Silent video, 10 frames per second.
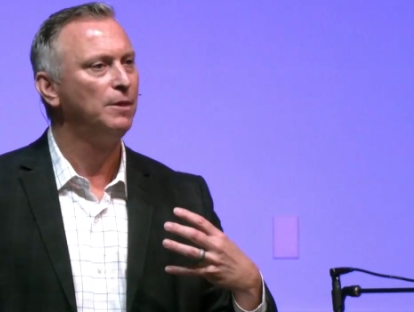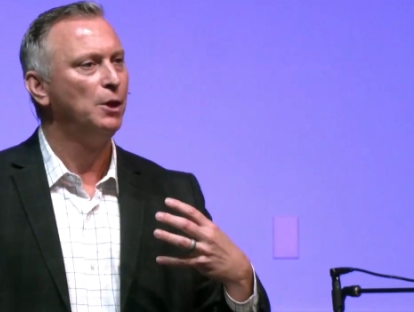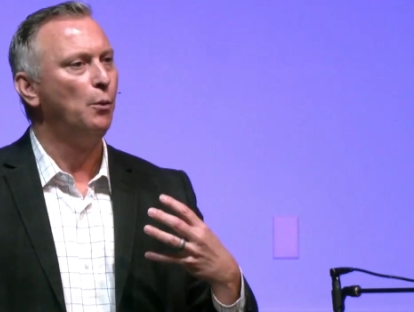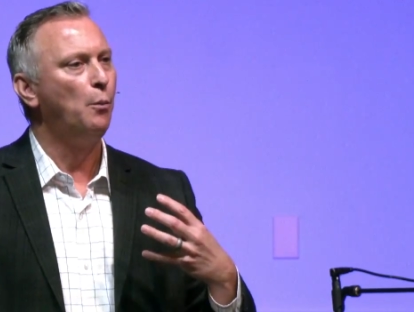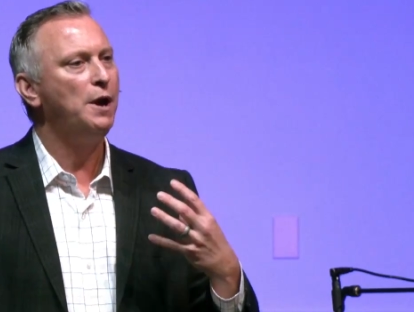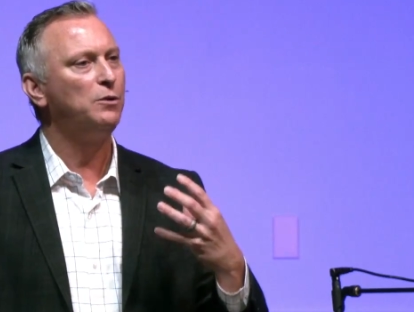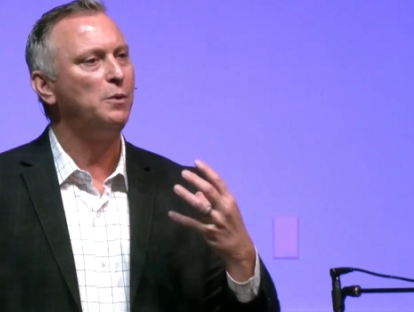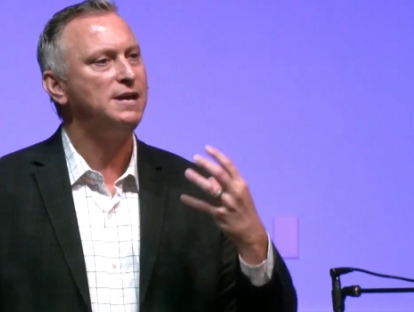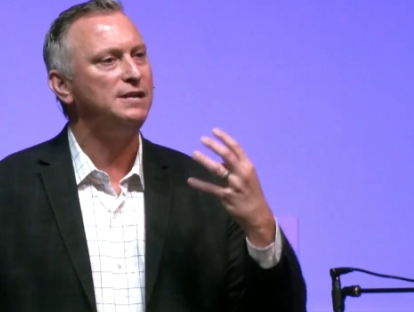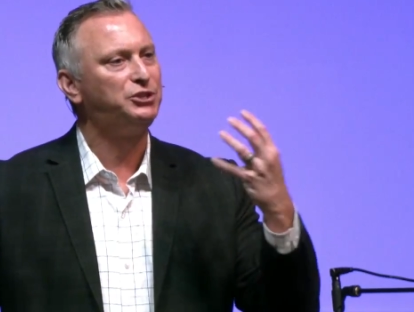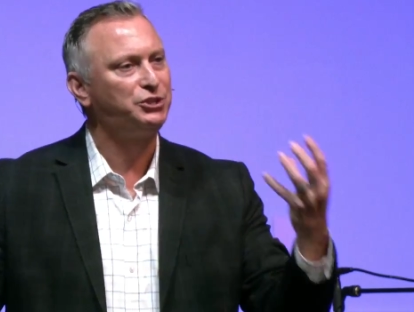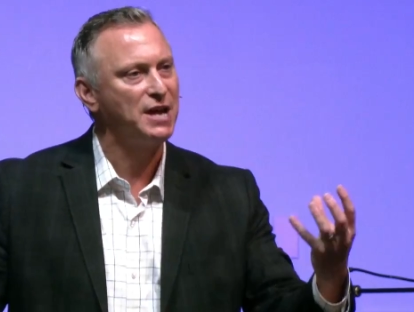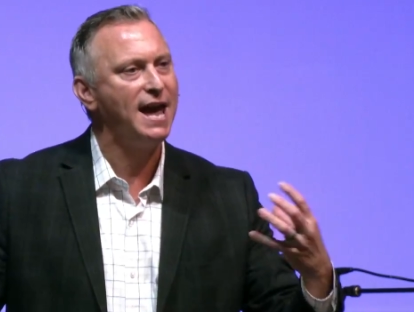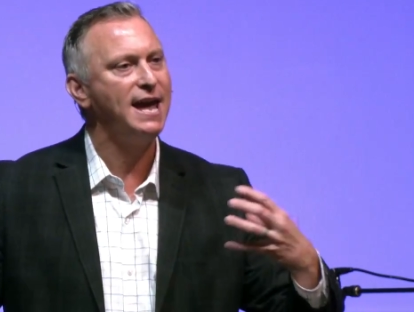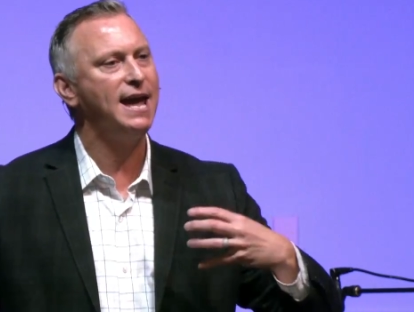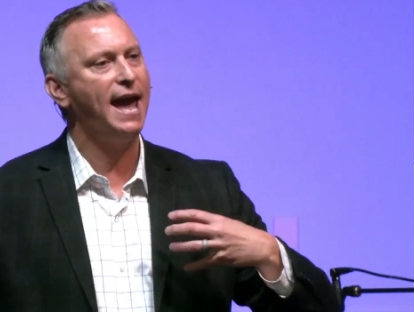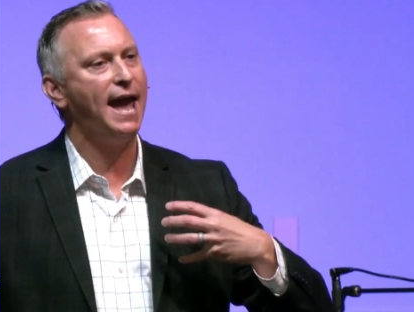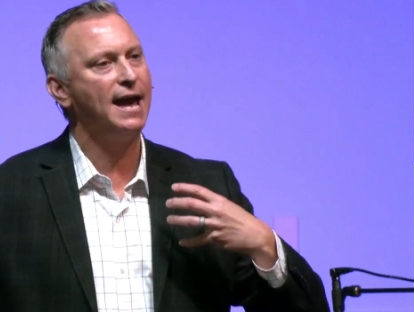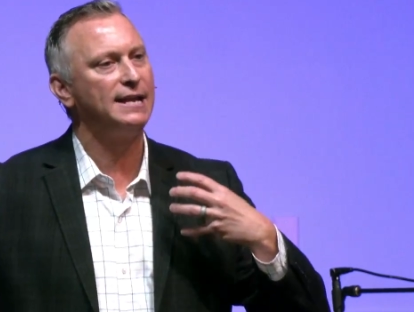when we say and